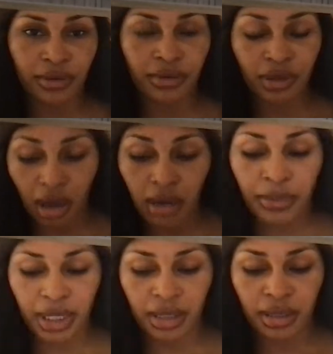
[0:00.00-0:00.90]
call
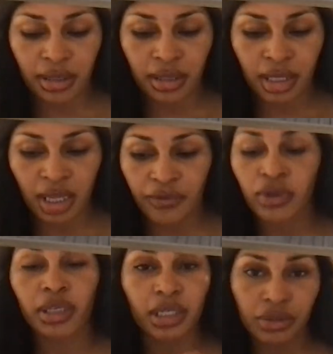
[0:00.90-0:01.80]
me if you're
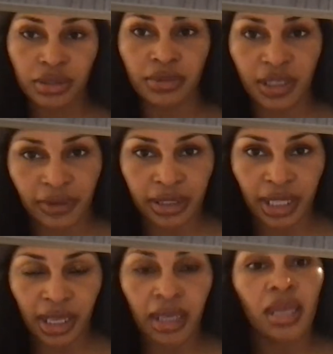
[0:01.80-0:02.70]
going to do some stuff like
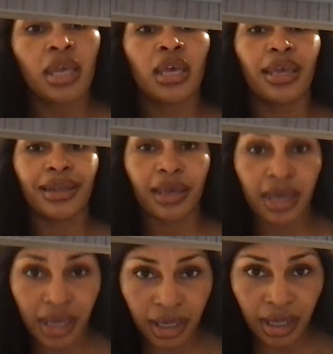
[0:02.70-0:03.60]
that. And I
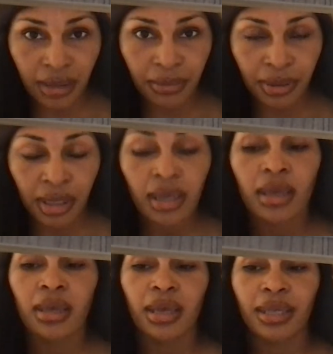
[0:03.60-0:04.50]
hung up
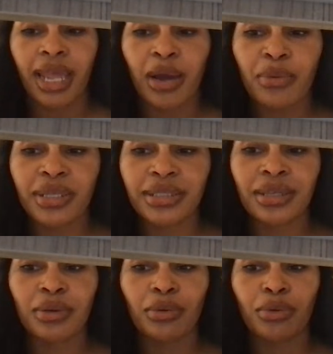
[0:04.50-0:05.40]
and I was
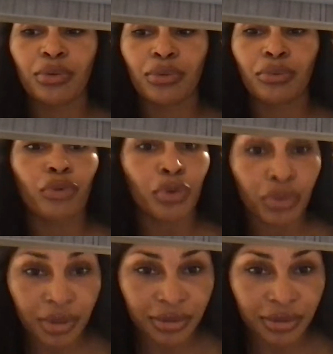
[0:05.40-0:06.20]
rude.